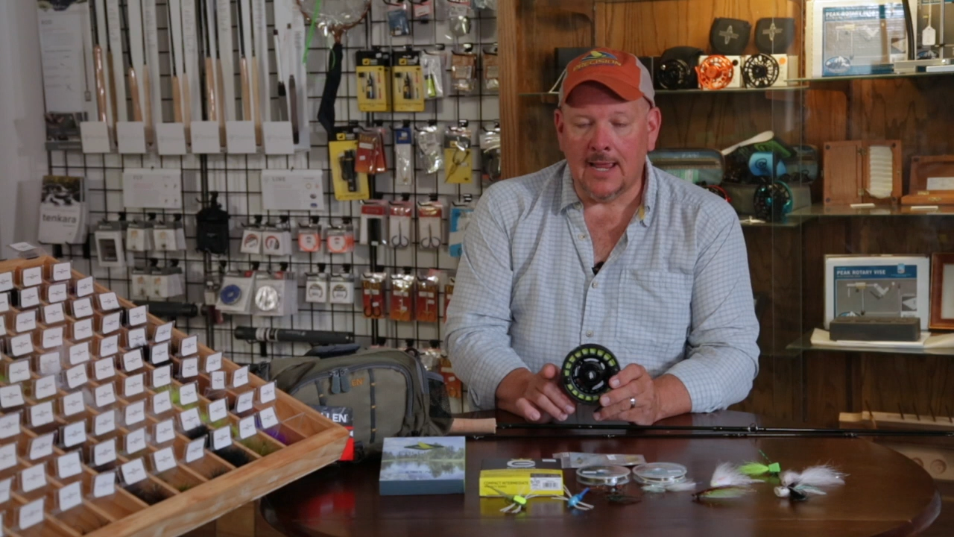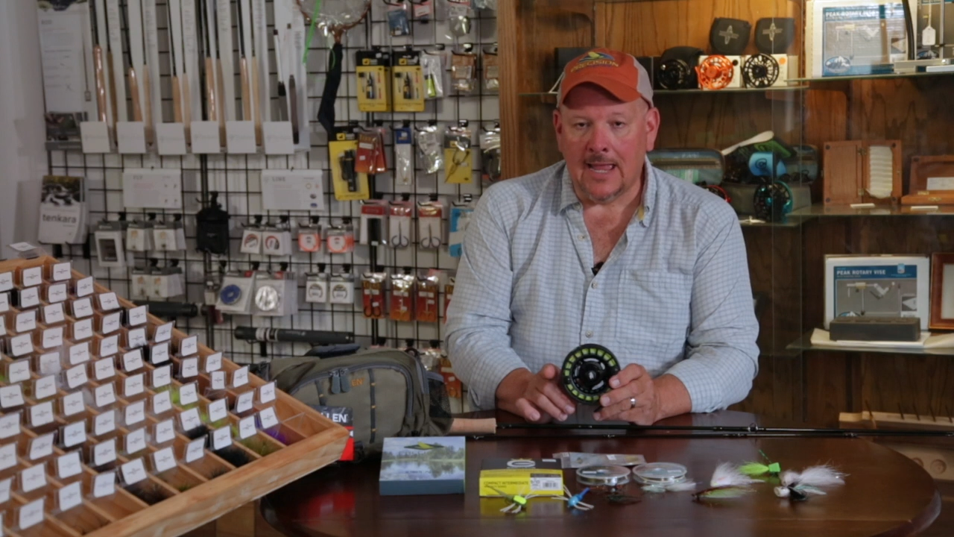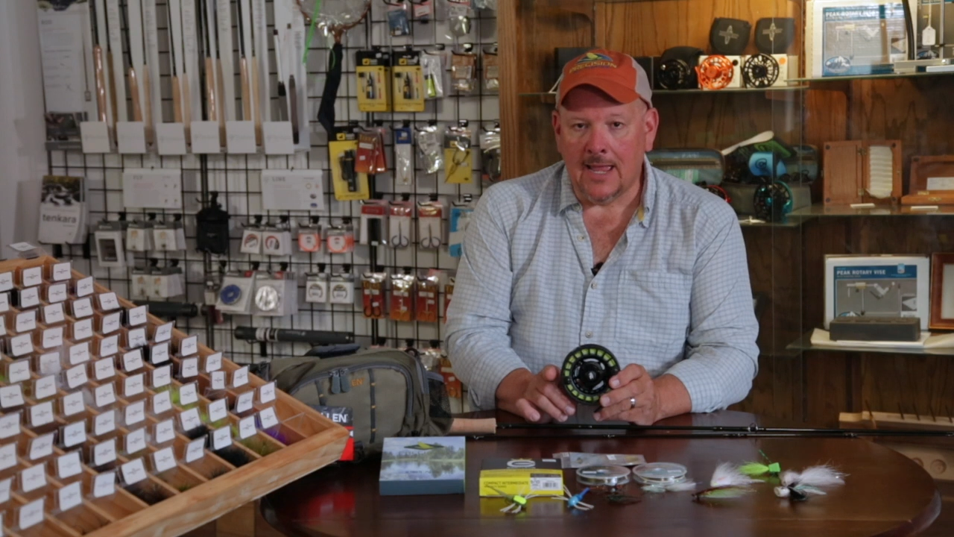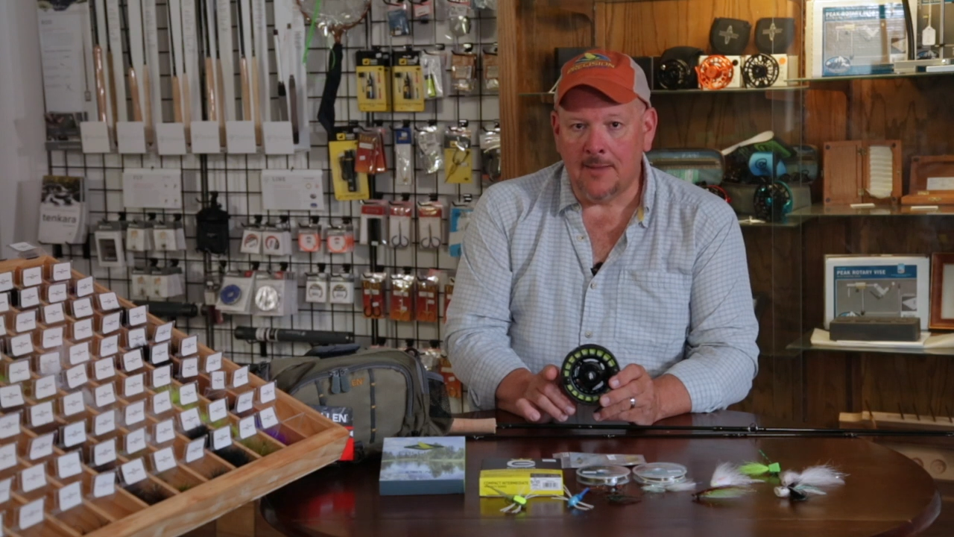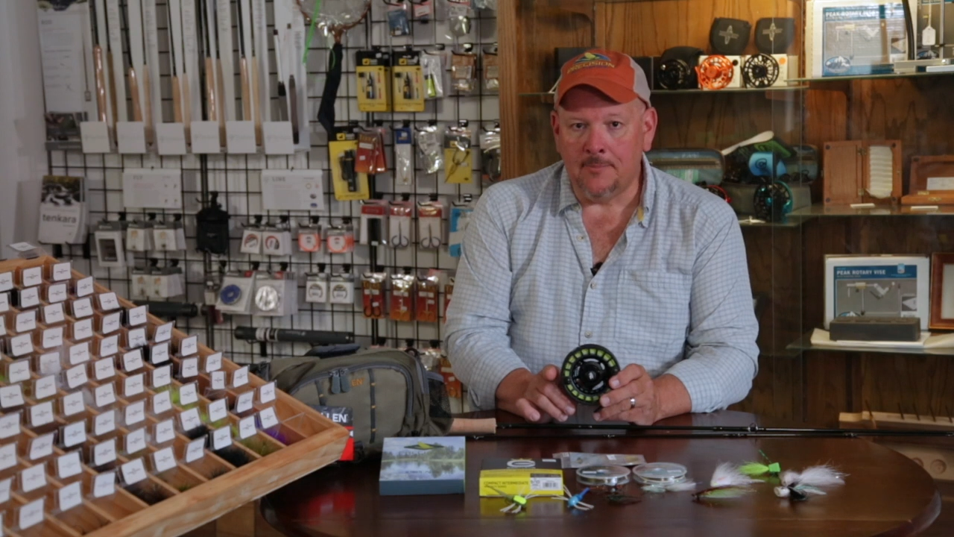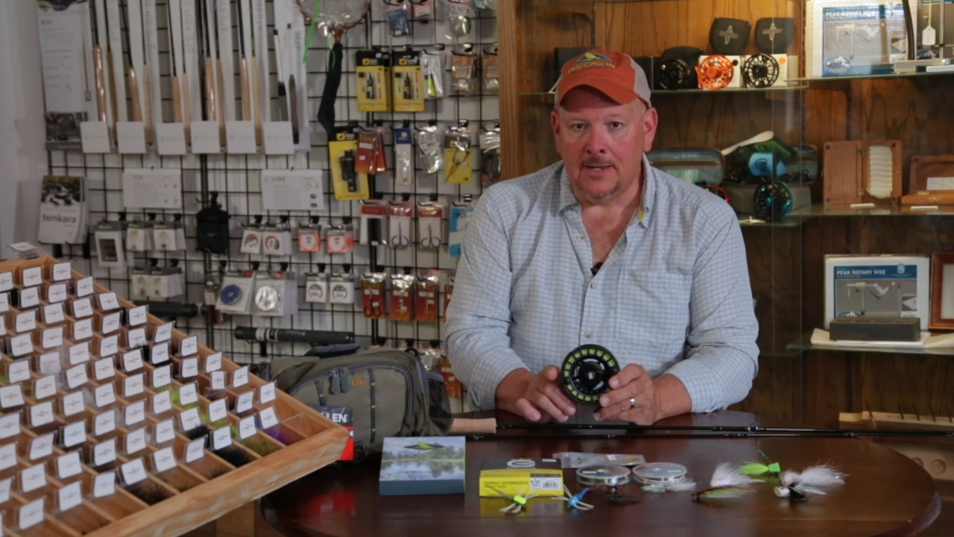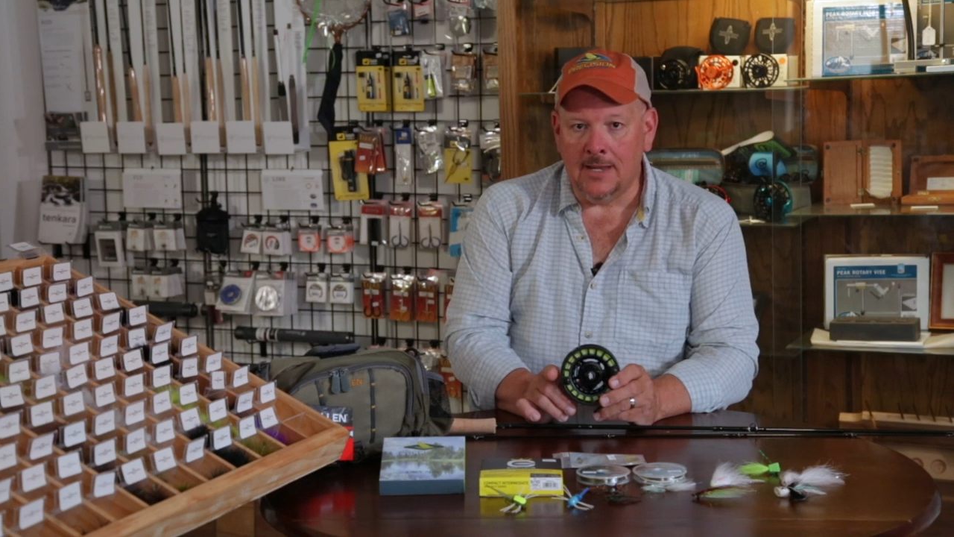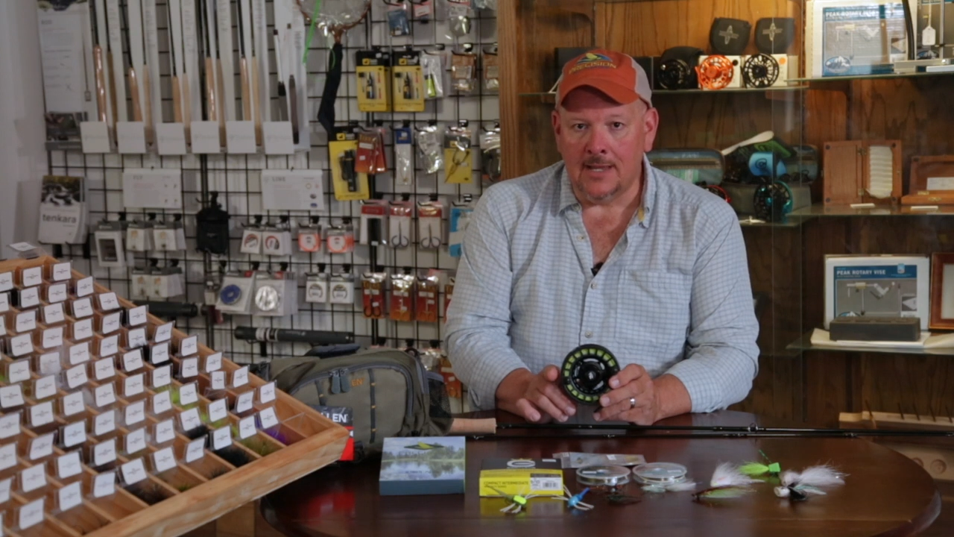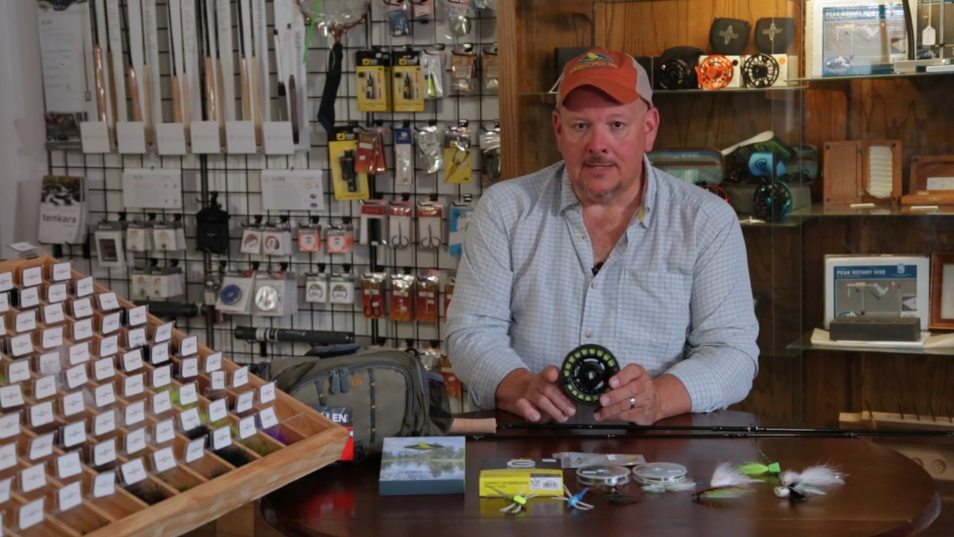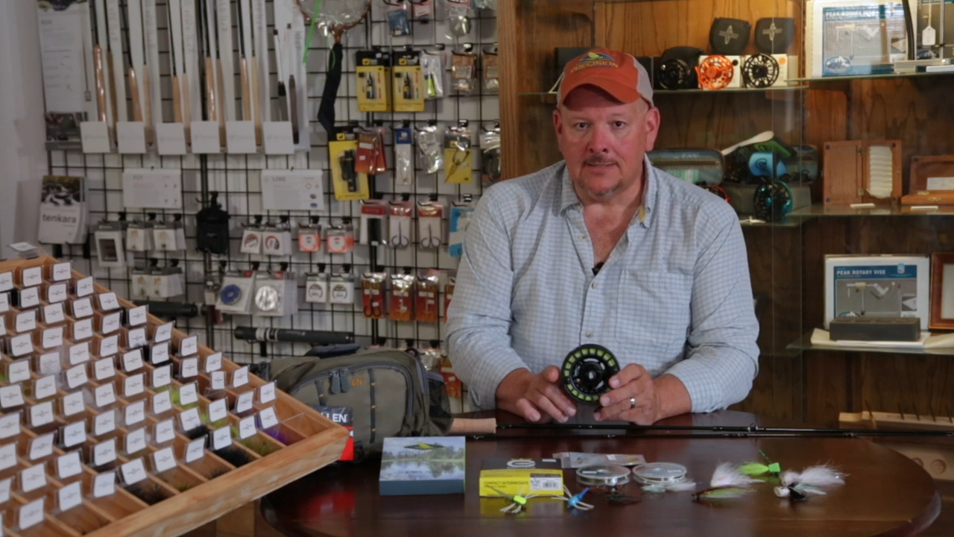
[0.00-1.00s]
happen
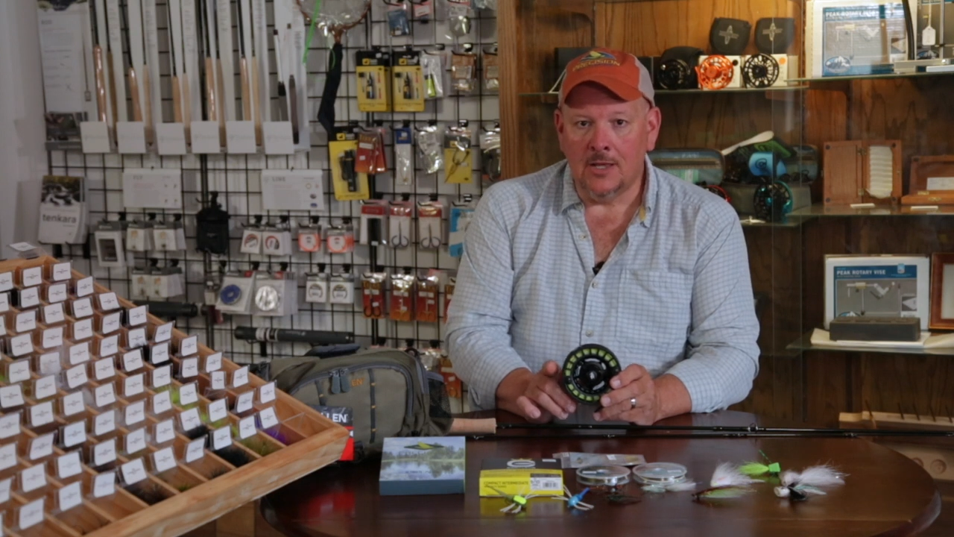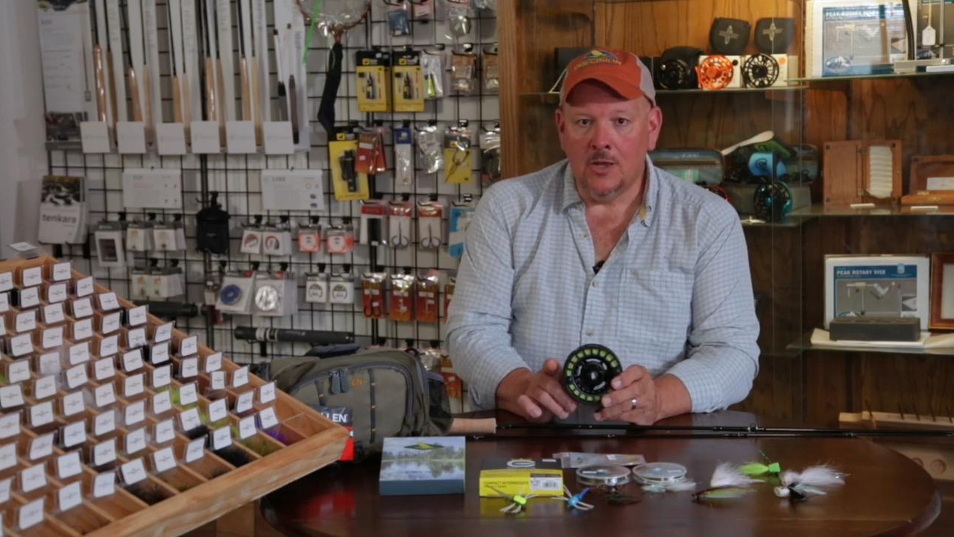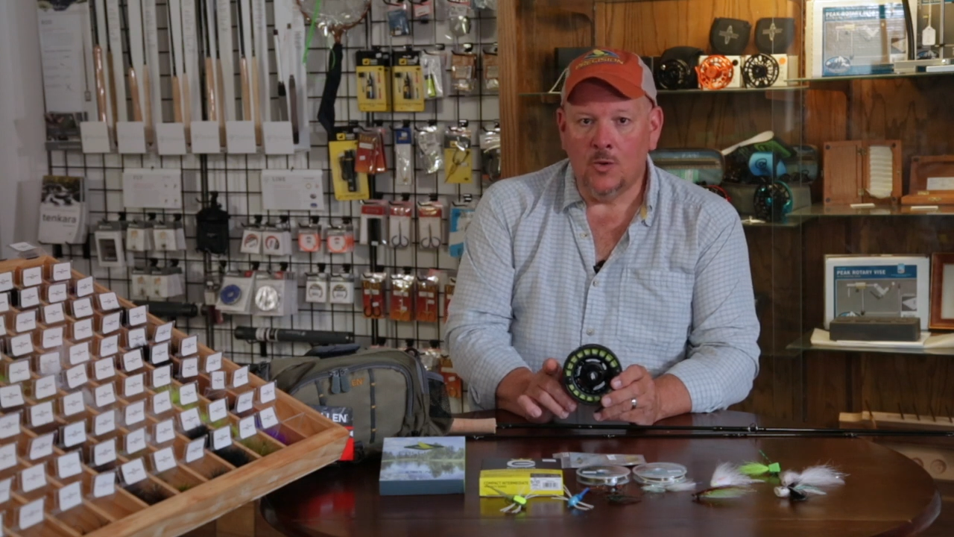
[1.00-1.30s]
is